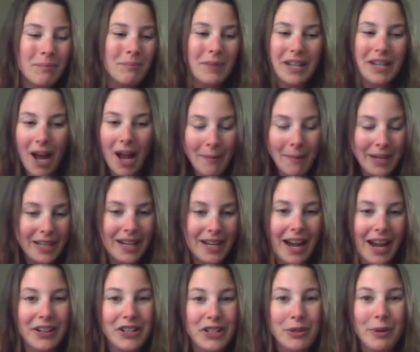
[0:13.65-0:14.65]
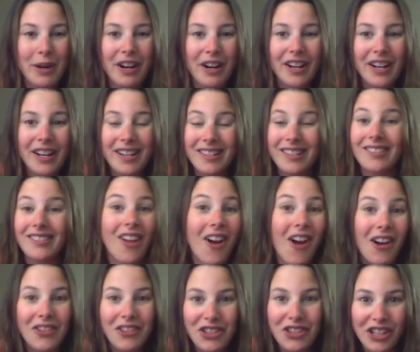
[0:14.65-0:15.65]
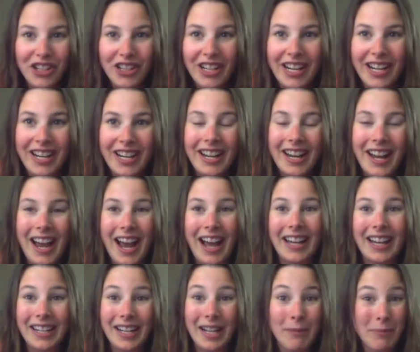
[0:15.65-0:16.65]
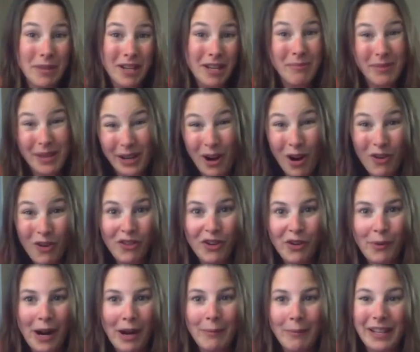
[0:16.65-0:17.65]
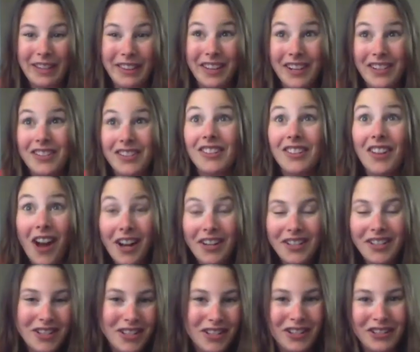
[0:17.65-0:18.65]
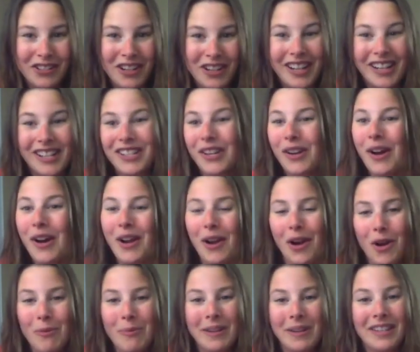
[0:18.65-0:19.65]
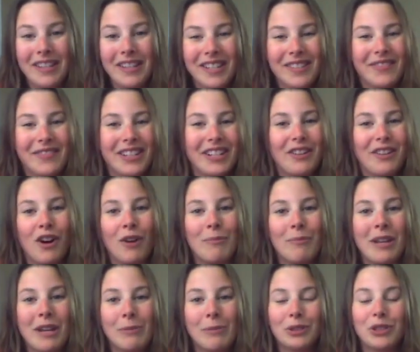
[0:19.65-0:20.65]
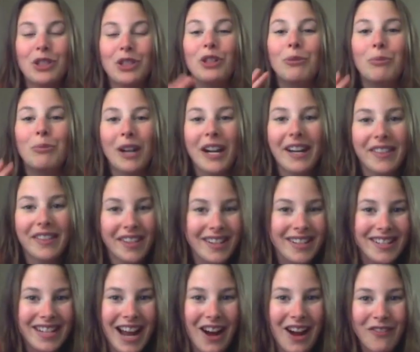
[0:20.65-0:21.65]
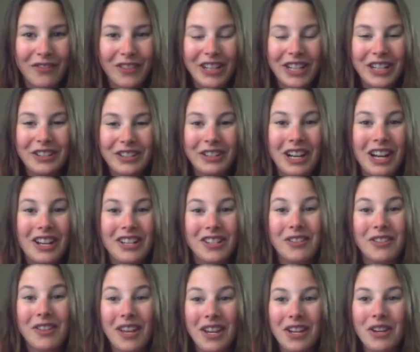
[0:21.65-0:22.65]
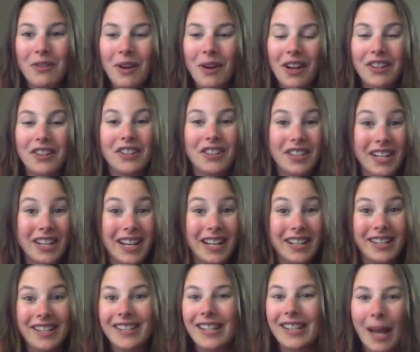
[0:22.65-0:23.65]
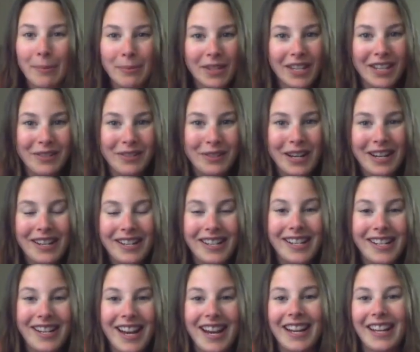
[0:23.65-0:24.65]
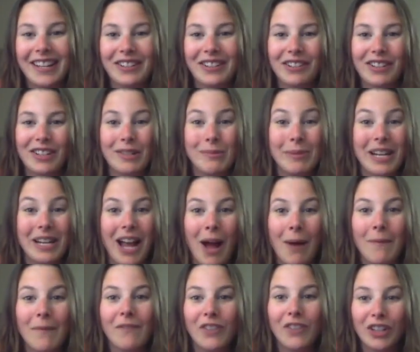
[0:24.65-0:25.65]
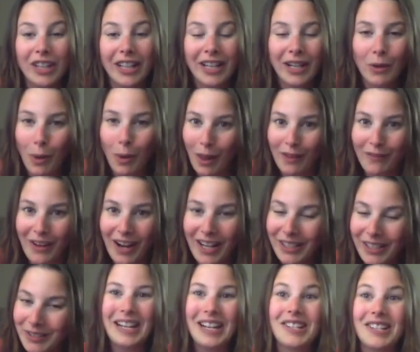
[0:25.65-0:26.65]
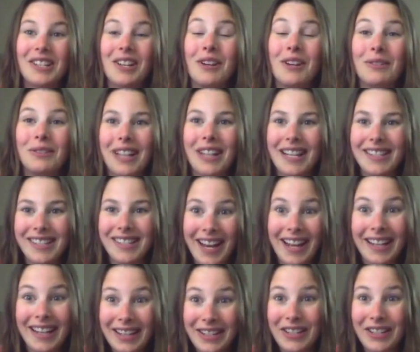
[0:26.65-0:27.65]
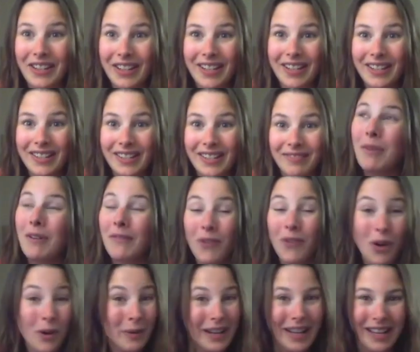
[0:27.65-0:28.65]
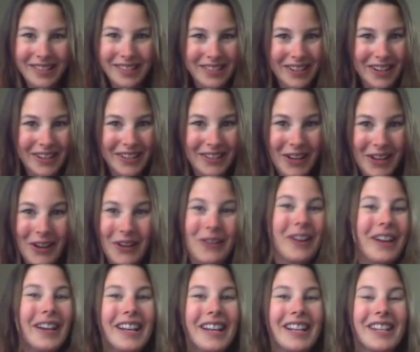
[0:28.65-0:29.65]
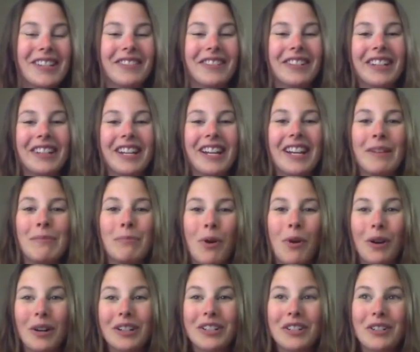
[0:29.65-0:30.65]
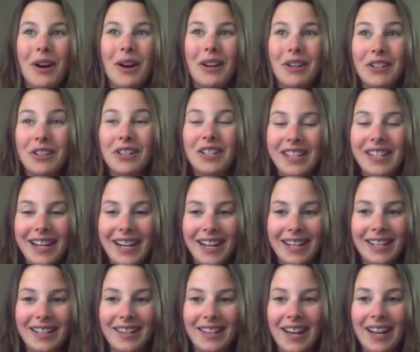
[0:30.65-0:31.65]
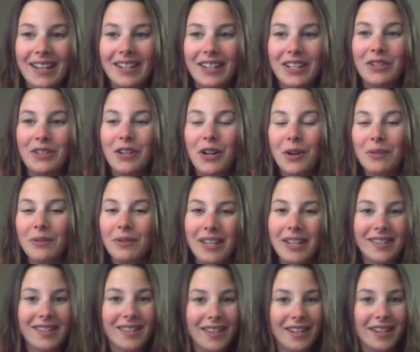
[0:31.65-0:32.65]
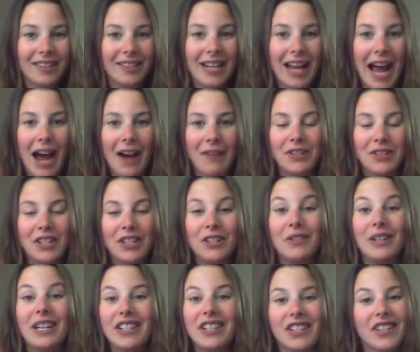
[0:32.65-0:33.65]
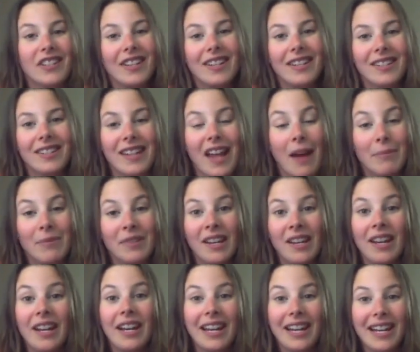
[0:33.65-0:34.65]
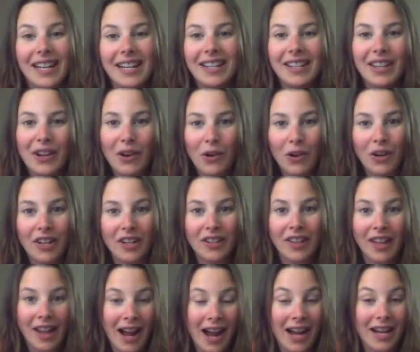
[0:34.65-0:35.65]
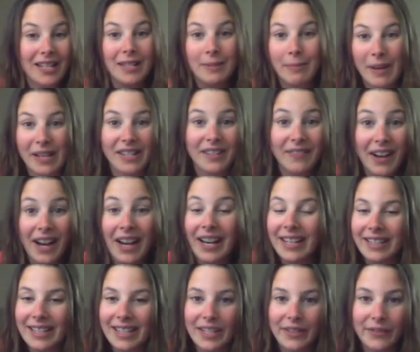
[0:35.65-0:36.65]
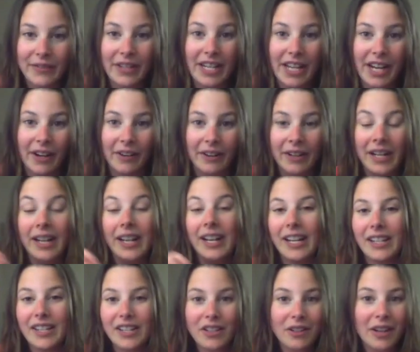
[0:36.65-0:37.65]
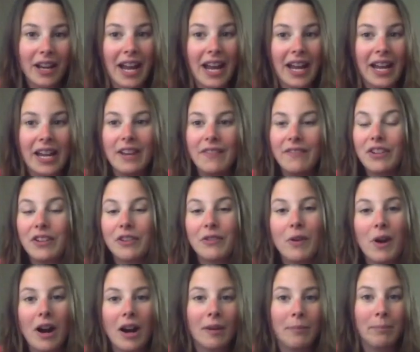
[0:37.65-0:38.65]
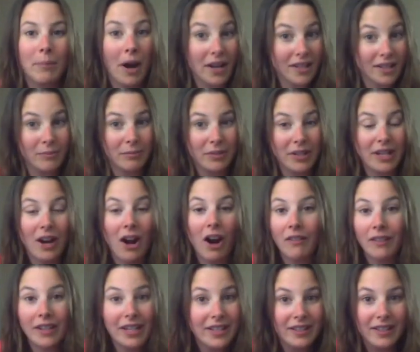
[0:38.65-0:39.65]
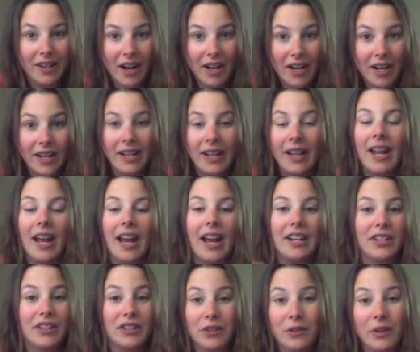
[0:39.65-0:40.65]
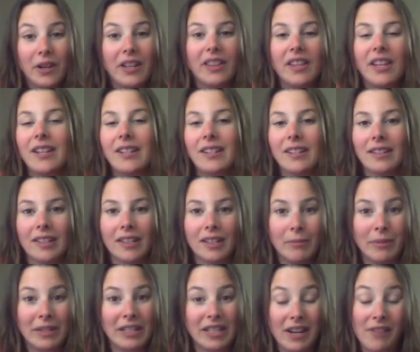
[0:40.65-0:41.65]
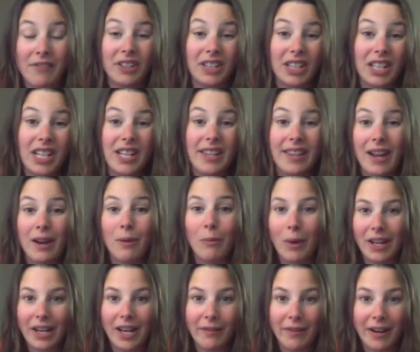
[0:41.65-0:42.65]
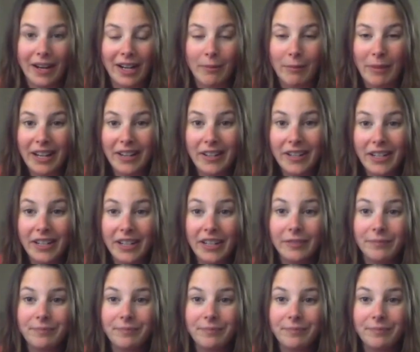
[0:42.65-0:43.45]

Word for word: becoming an actuary is a long journey and it can be a bit overwhelming. There's a lot to do, so I hope in this video I'll be able to break things down for you so that you understand the steps that you need to take in order to become fully qualified. So let's get into this. Before we get started though, it's really important to understand that you don't necessarily have to do each of these steps in the order that I specify in this video. It's okay if you are possibly already started and you're doing things a little bit differently than what I recommend here.